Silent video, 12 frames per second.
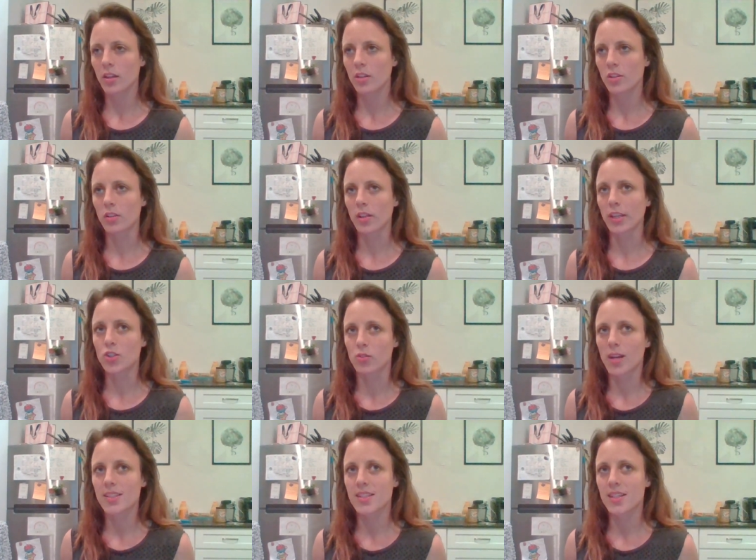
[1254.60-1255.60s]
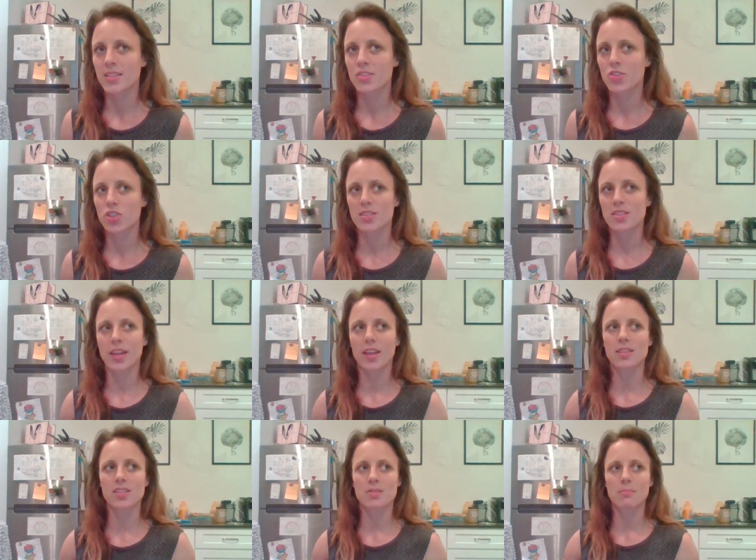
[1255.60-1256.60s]
you know like trust isn't just
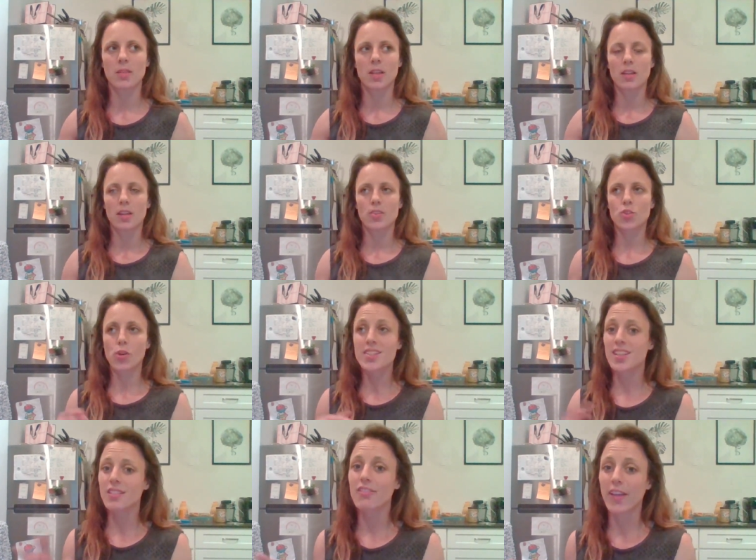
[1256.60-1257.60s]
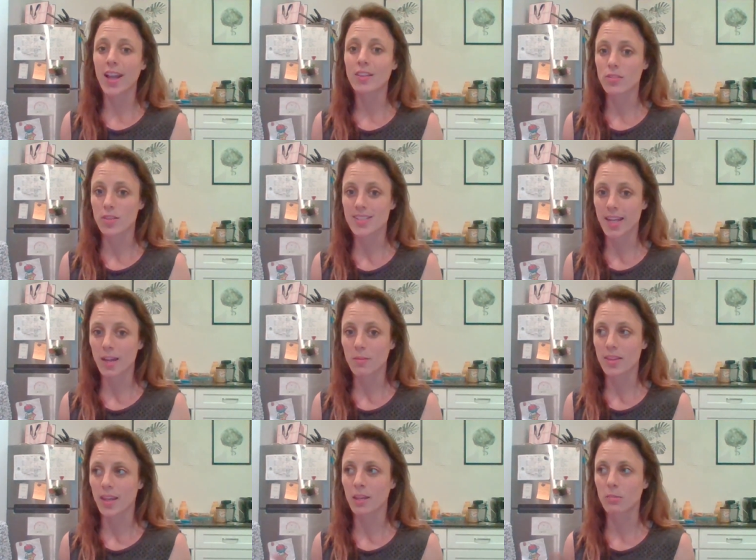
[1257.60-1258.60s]
like this trust and faith are the same
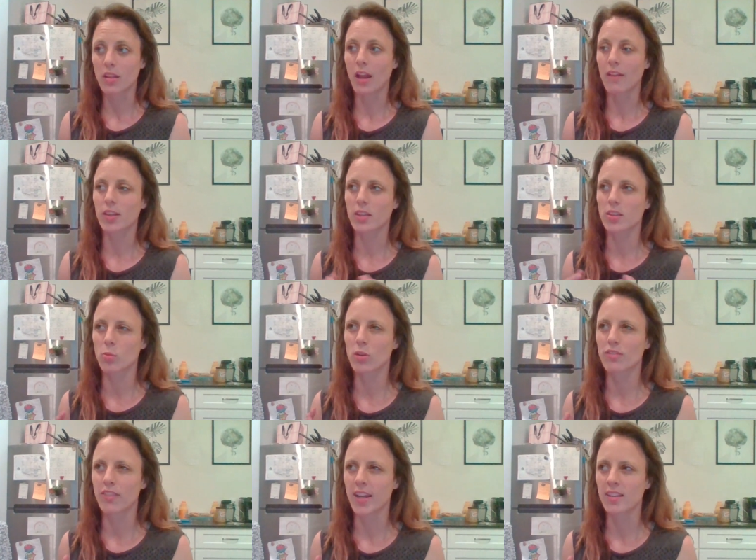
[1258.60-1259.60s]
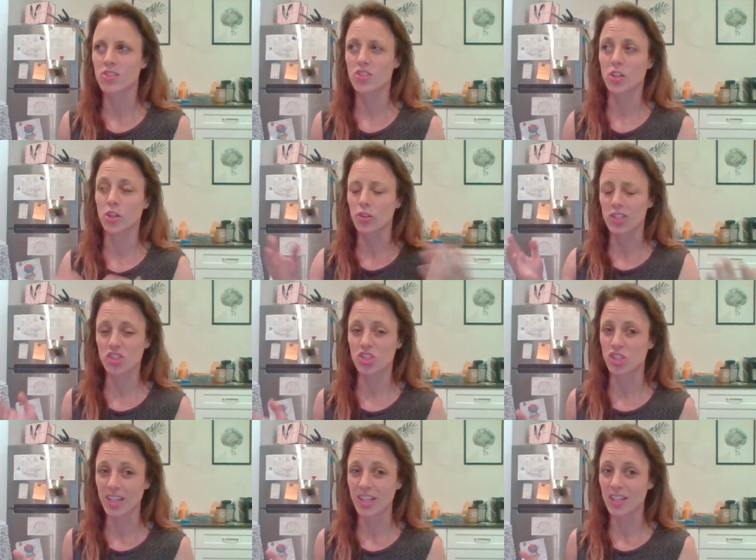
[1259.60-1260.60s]
thing but i feel like the word faith is just a
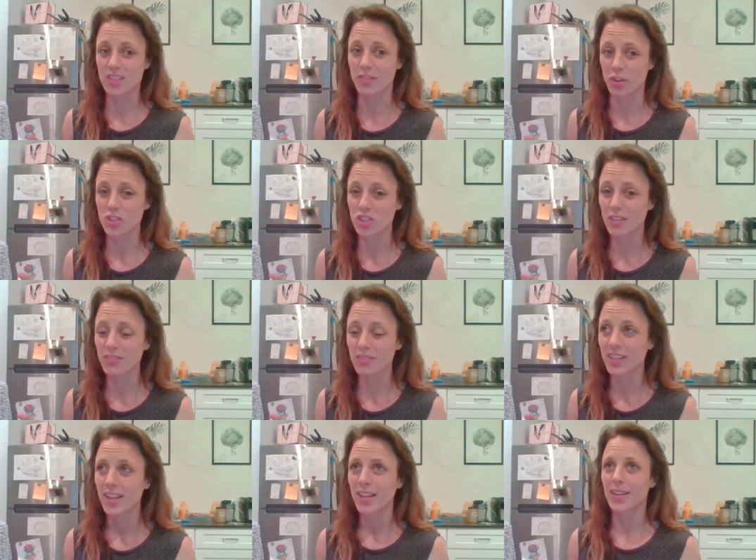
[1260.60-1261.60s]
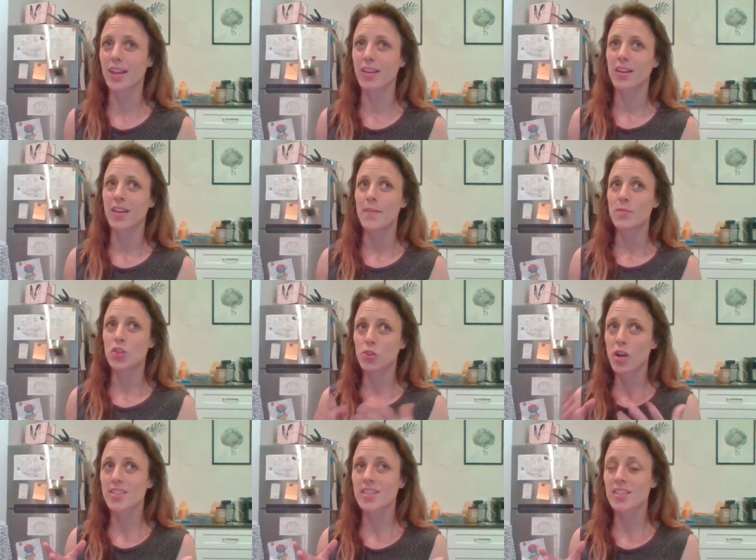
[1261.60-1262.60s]
christianese version of it like
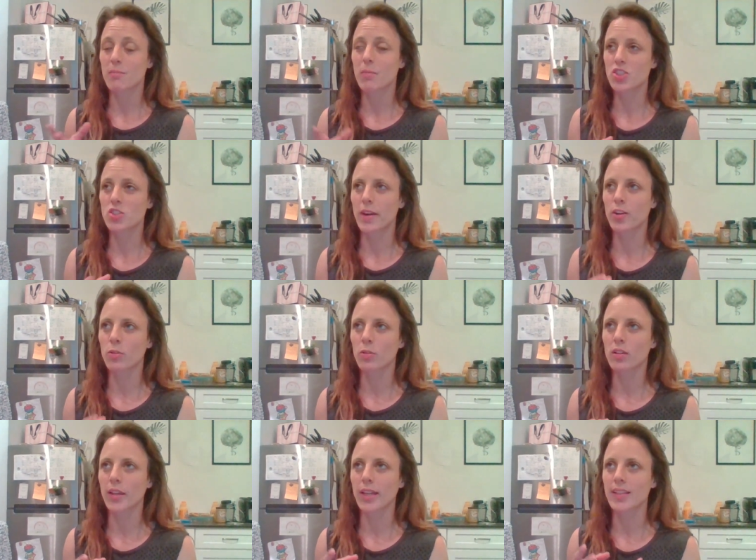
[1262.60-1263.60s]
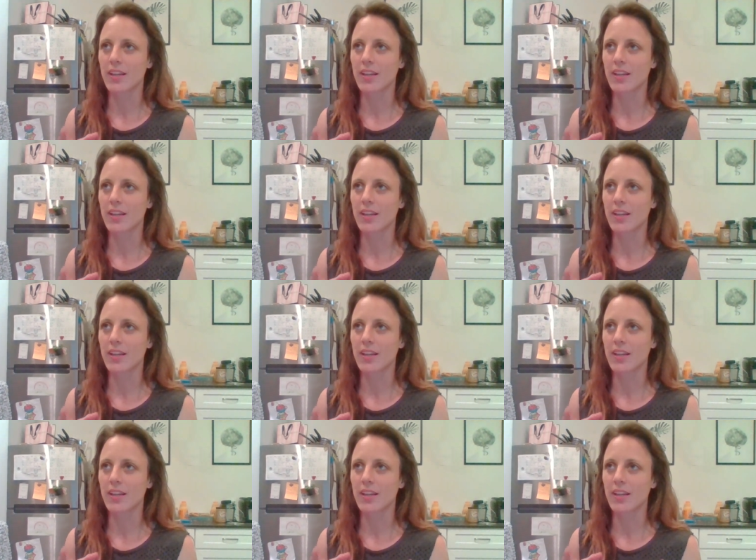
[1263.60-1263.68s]
trust is a much better like